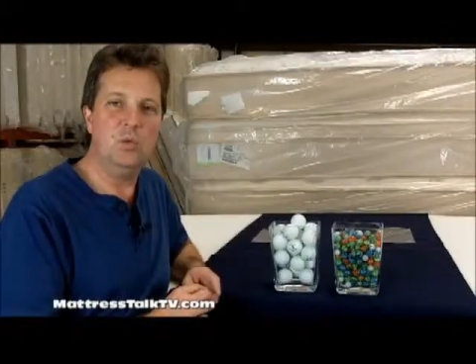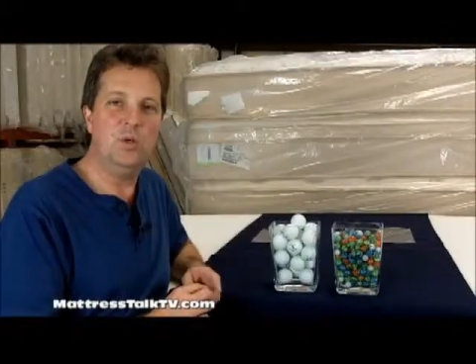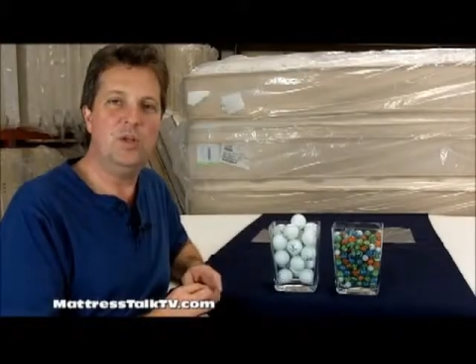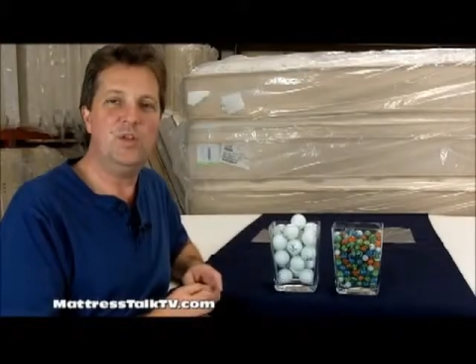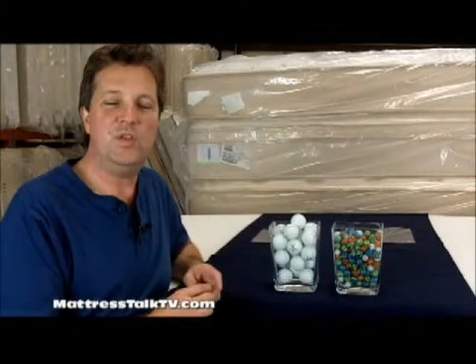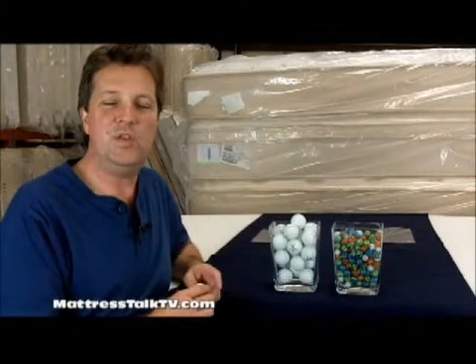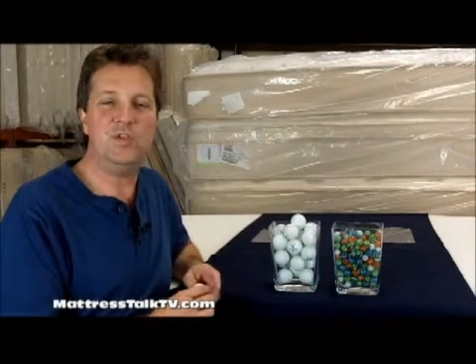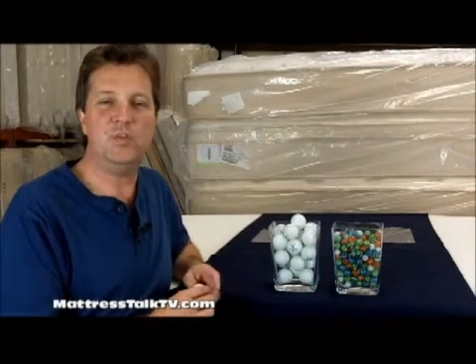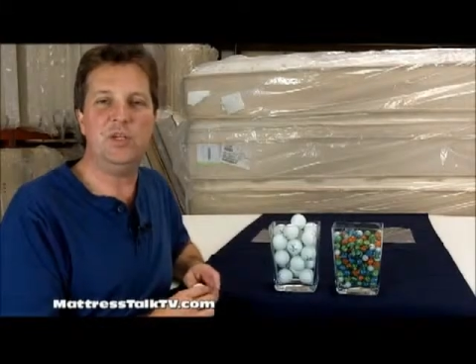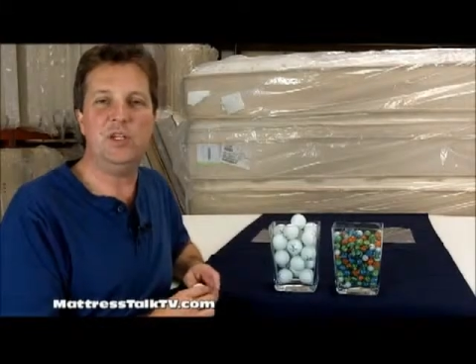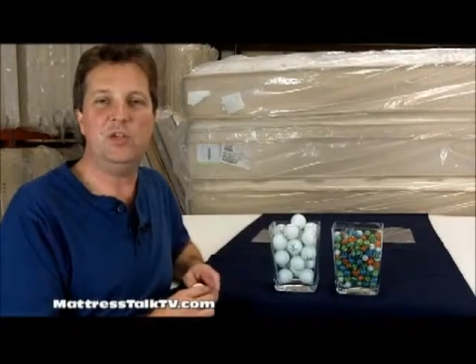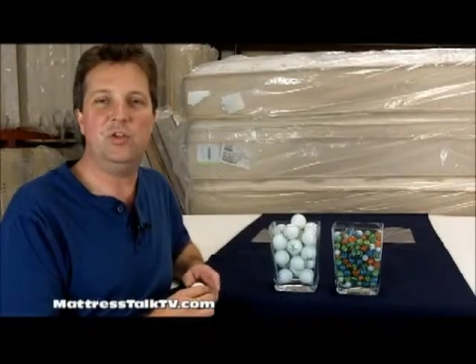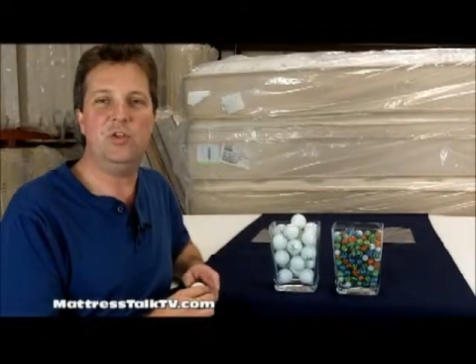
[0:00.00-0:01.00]
One of the things
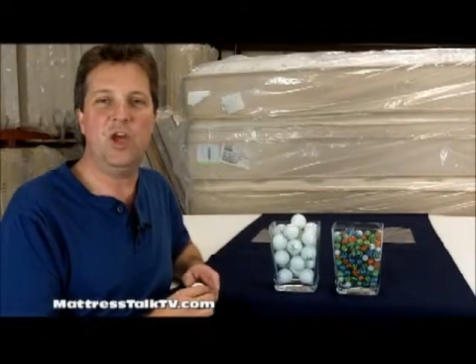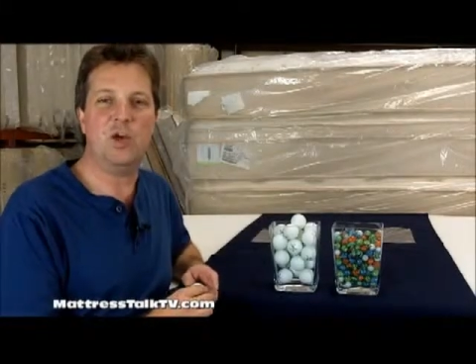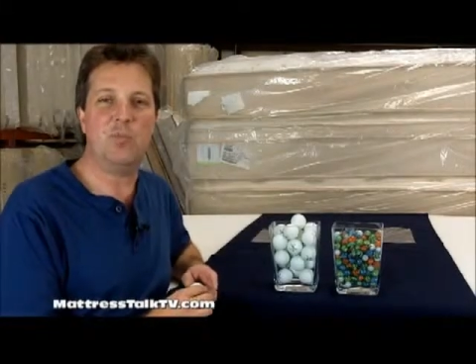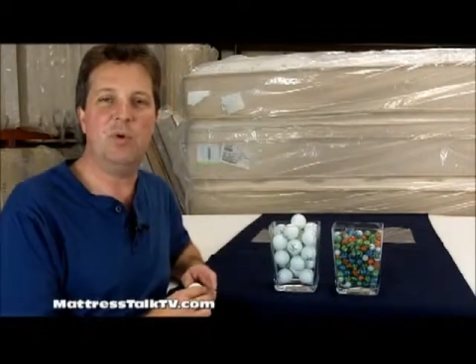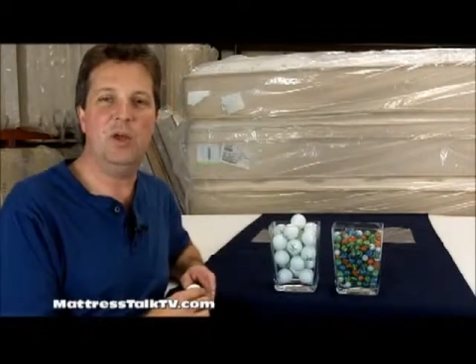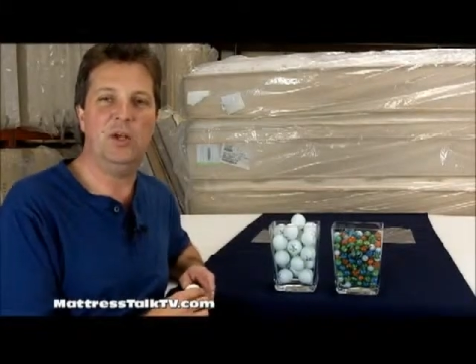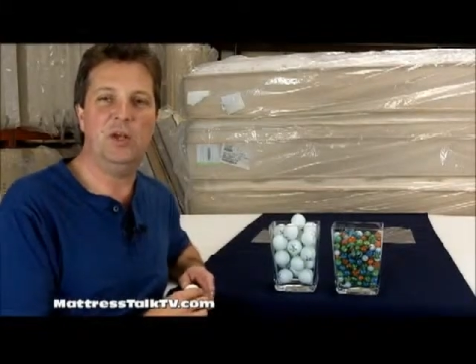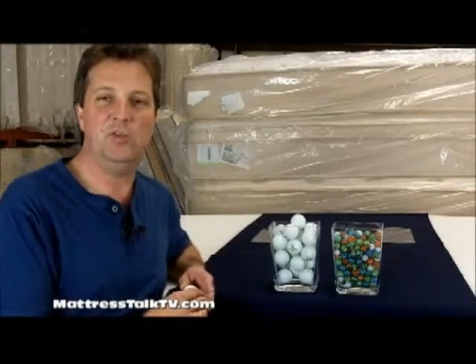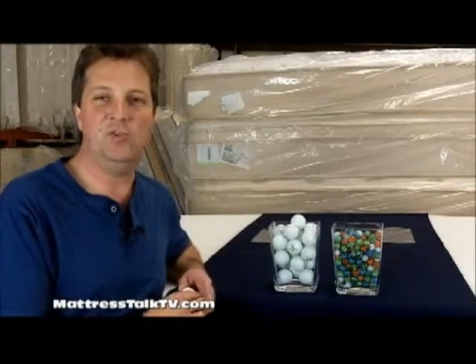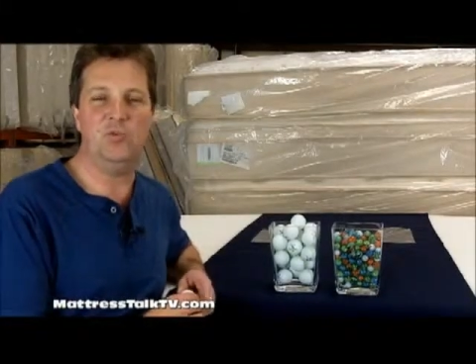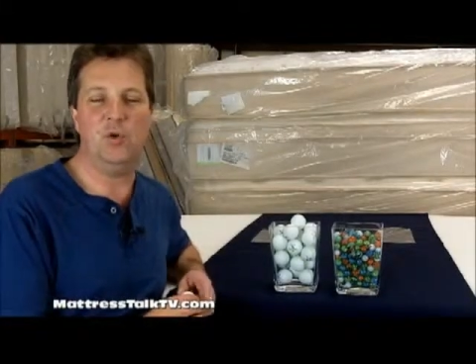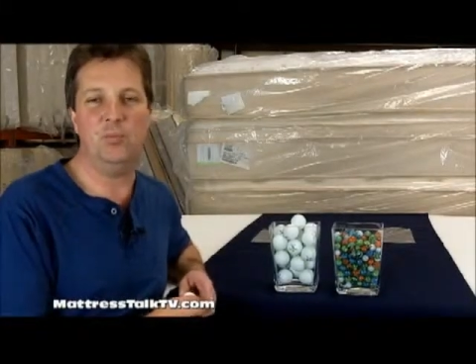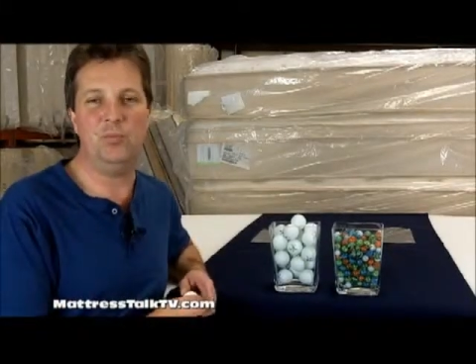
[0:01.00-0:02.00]
we need to talk about
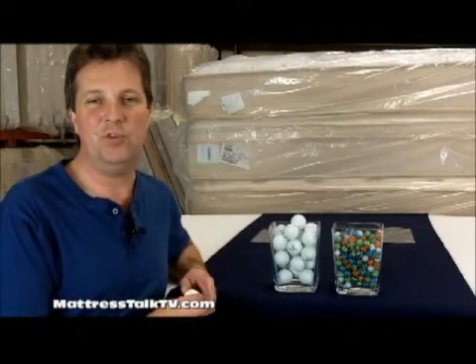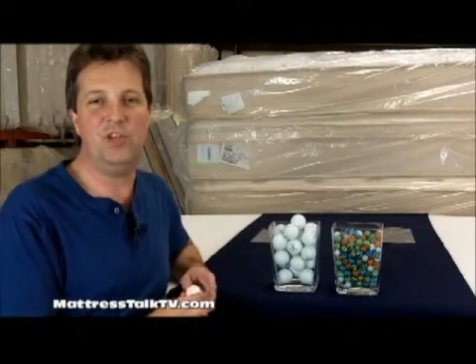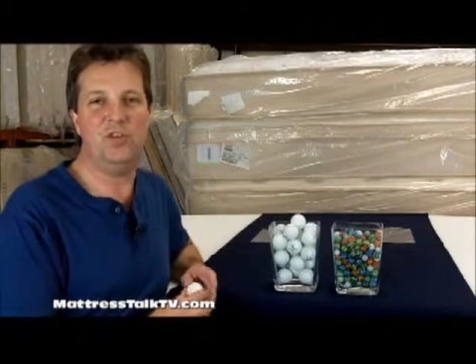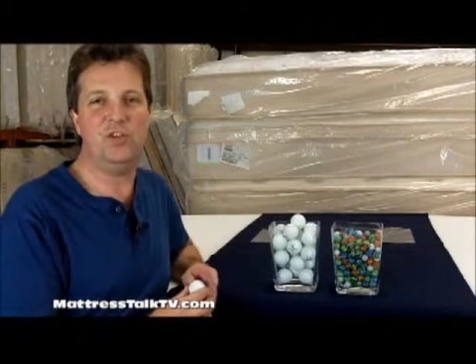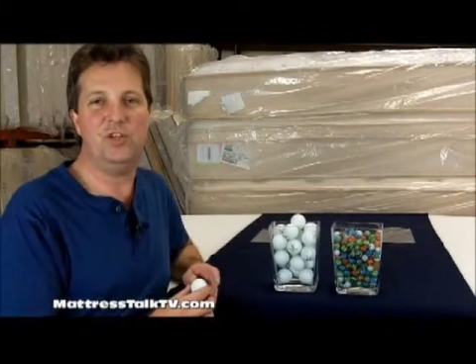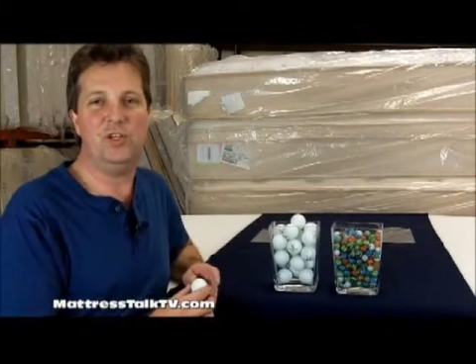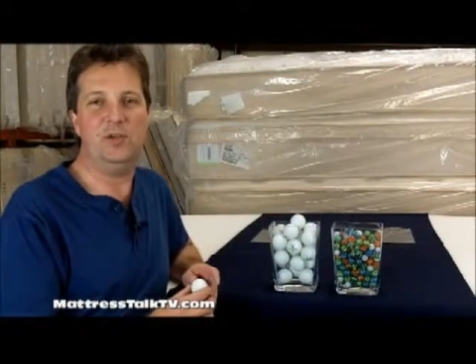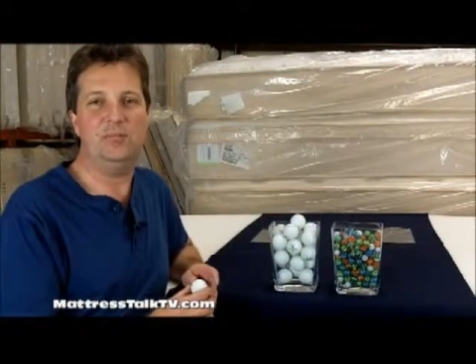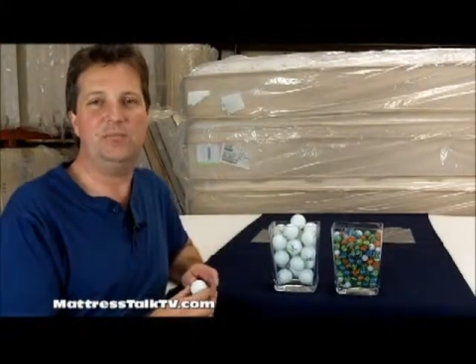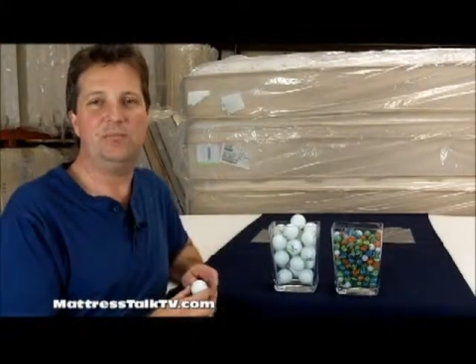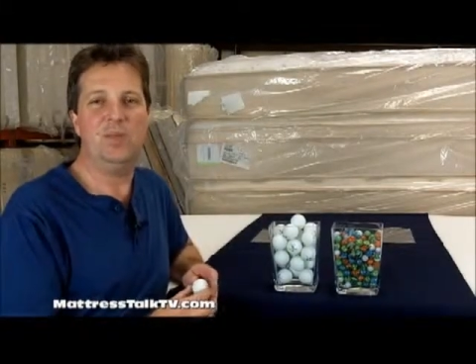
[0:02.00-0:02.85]
is foam density.